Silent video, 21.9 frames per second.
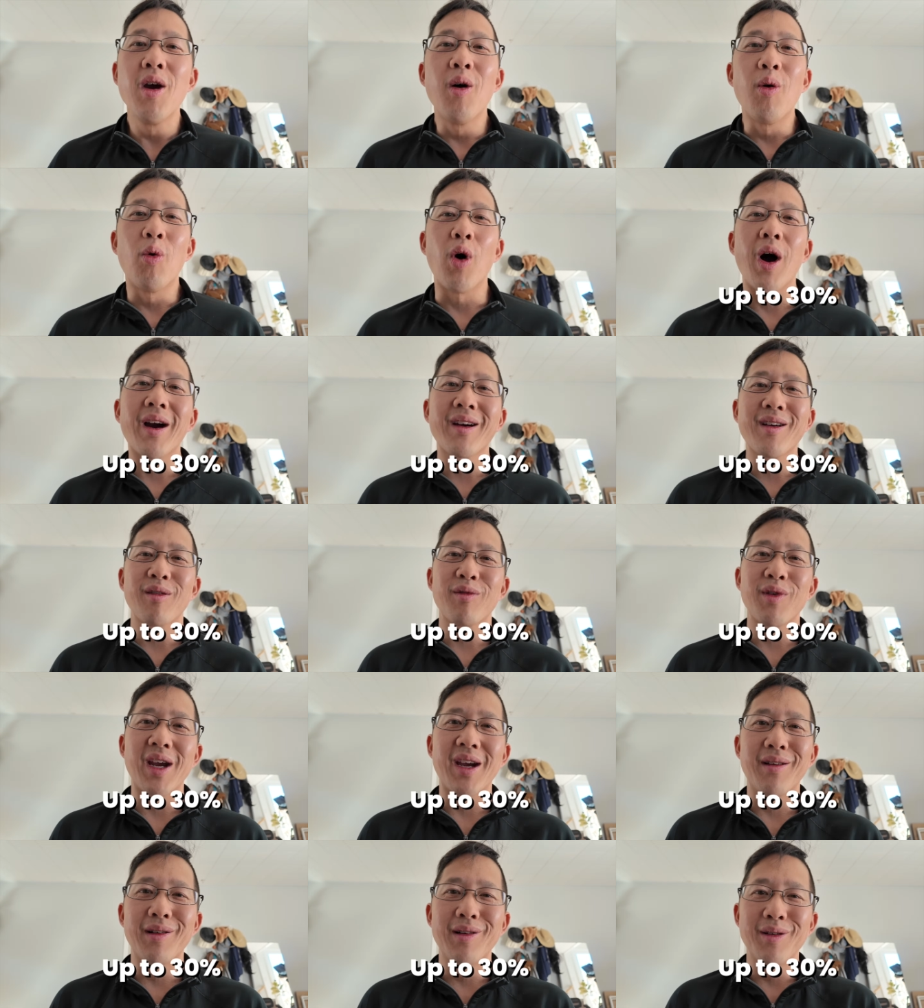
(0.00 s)
walk
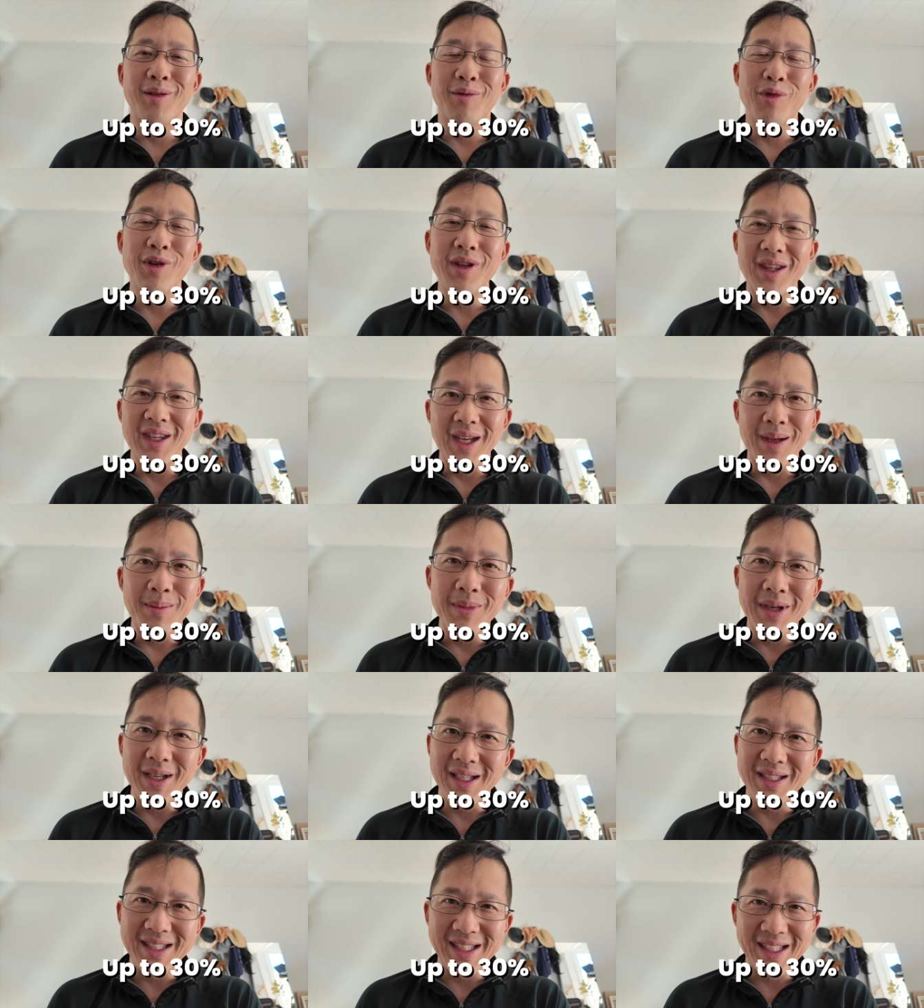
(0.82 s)
around with knee
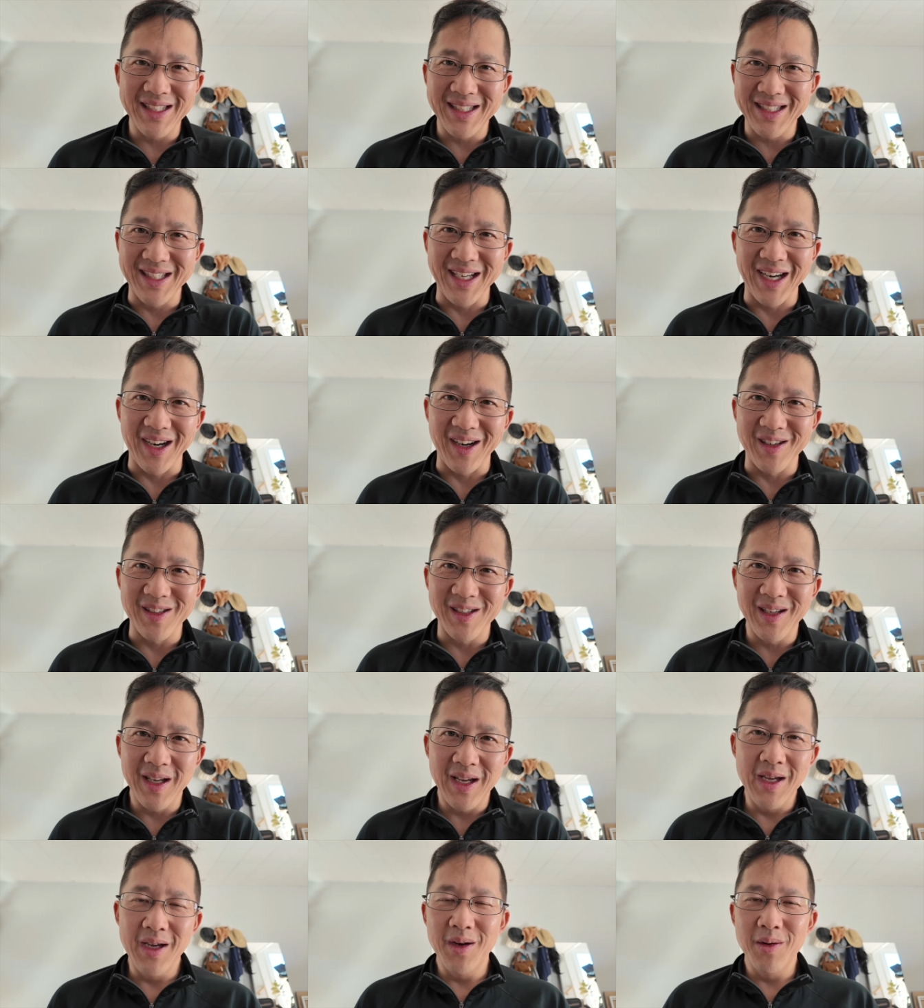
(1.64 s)
meniscus
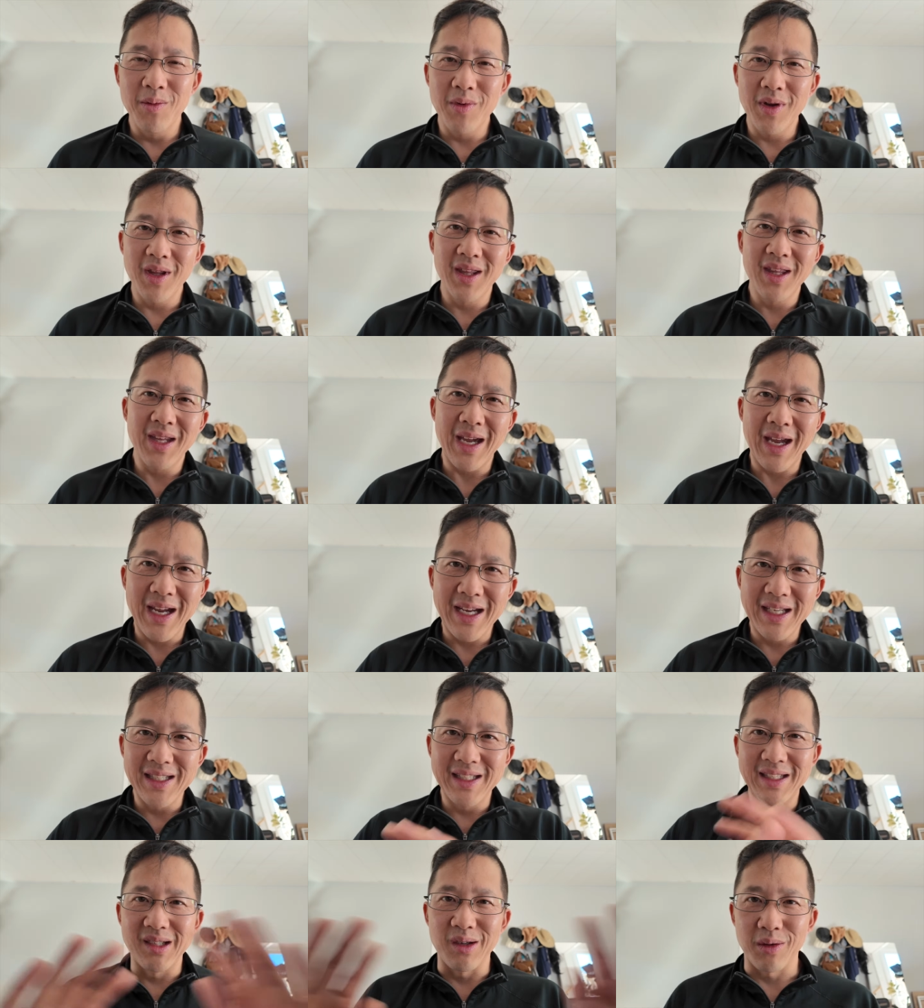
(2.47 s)
tears with
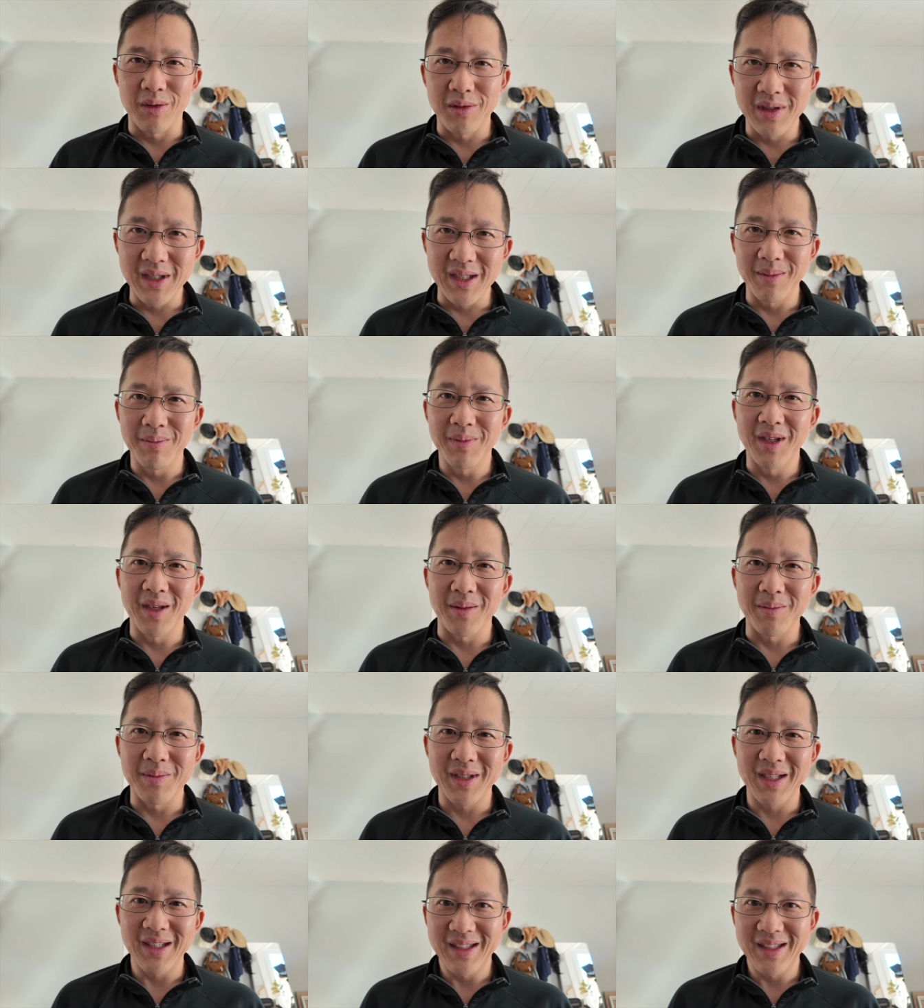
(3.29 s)
zero symptoms.